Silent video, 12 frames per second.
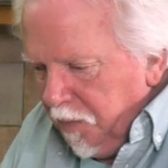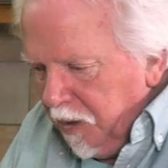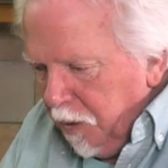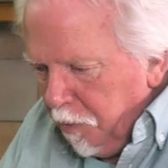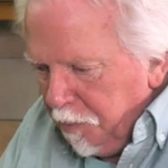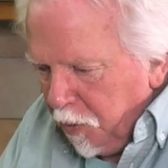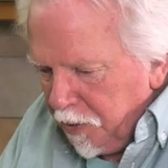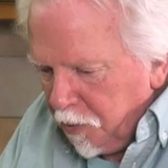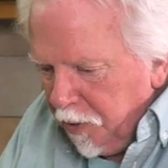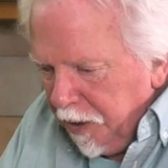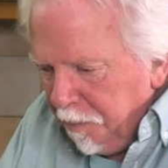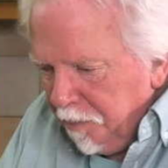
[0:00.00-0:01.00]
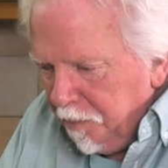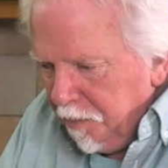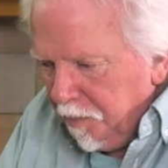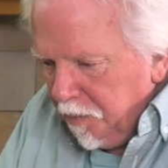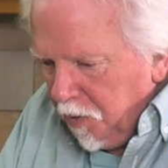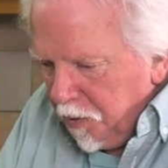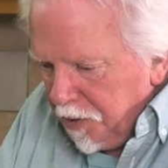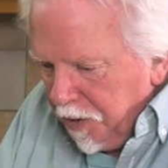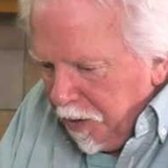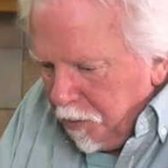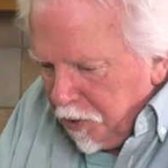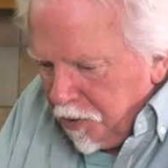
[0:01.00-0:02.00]
And we pour the cream onto
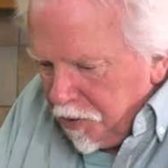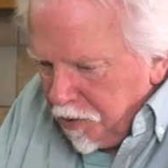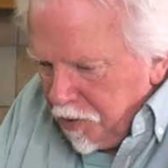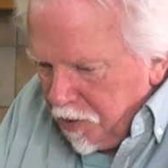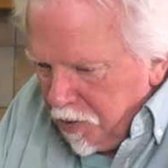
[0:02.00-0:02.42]
the oats.